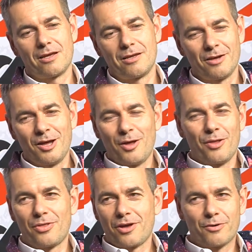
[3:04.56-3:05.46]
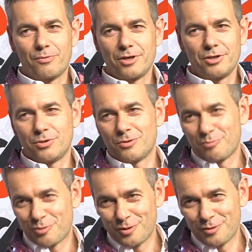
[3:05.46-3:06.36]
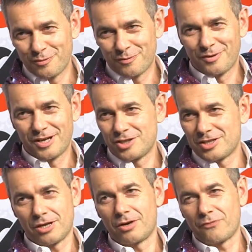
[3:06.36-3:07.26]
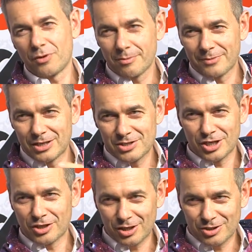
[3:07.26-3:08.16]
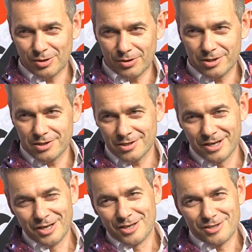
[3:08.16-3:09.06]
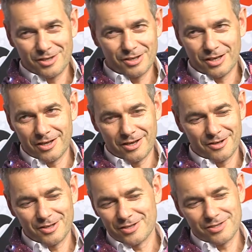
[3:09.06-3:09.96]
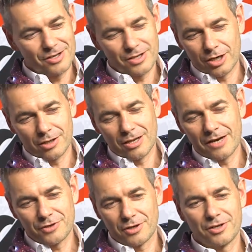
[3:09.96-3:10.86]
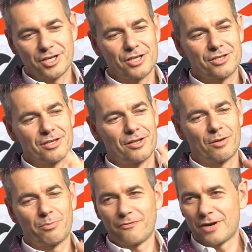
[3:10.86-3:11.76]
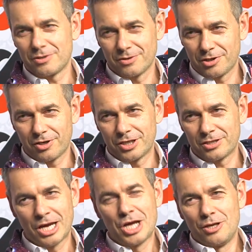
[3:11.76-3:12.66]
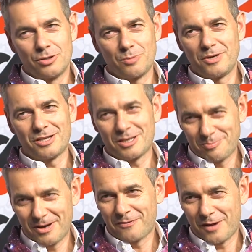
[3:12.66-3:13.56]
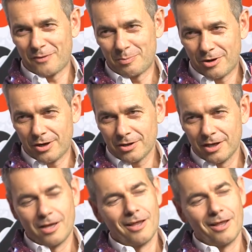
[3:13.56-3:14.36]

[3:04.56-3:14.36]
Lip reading: they think we should improve, and just hearing mm-hmm. from them and seeing their stories, seeing seeing their life journeys and their professional journeys. To me, that's my favorite part.